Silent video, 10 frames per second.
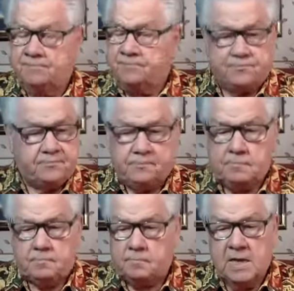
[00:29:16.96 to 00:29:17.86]
Wow.
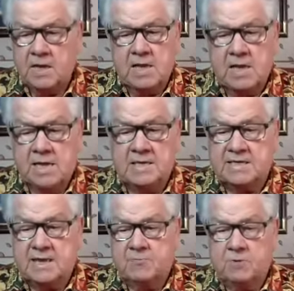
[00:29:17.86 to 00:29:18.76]
And he
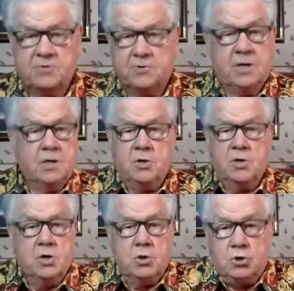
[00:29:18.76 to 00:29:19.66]
said, Richard,
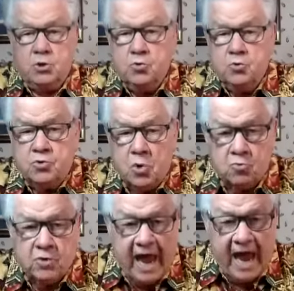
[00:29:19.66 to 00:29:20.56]
you
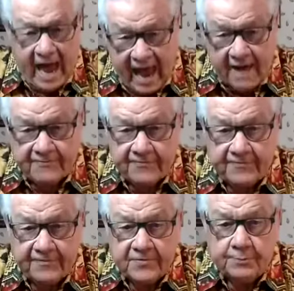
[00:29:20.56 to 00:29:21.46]
don't have
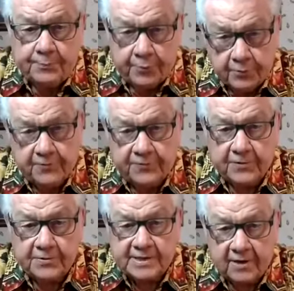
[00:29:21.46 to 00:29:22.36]
to prove
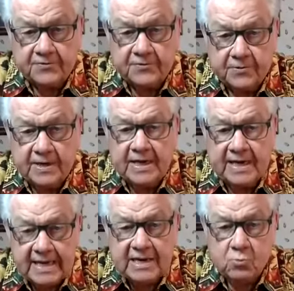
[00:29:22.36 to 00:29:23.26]
yourself to
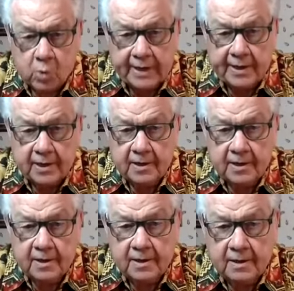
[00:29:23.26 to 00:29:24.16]
anyone.
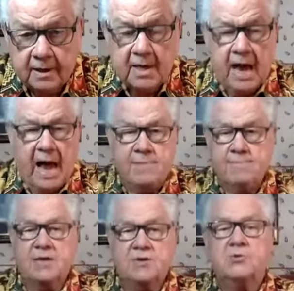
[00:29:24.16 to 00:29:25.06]
Mm-hmm. I
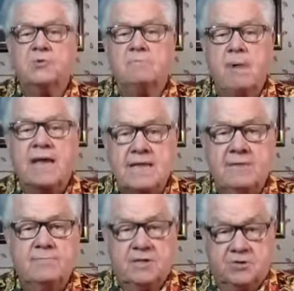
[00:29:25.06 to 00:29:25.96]
made you in my
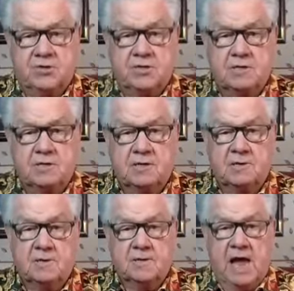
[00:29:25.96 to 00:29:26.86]
image.
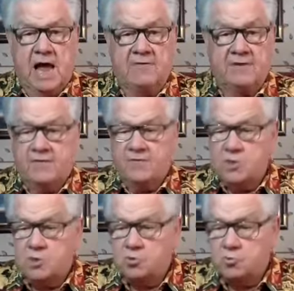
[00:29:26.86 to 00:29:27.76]
I've
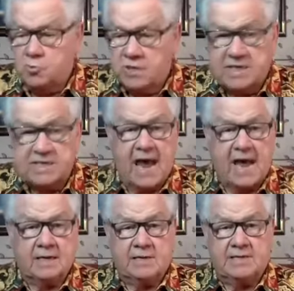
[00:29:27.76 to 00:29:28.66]
given you unique
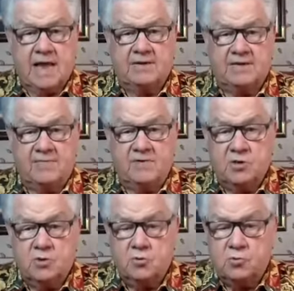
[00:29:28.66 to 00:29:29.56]
talents. I've given
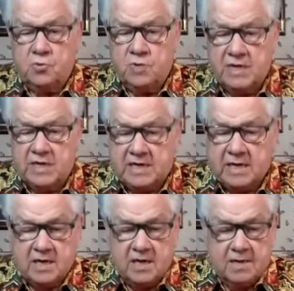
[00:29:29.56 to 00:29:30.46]
you unique
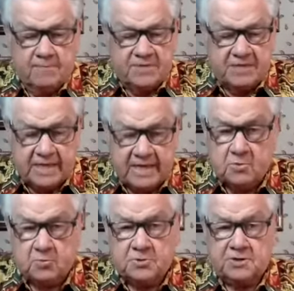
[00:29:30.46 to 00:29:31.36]

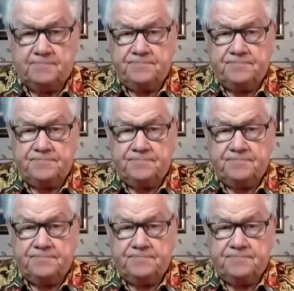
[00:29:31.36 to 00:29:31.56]
skills.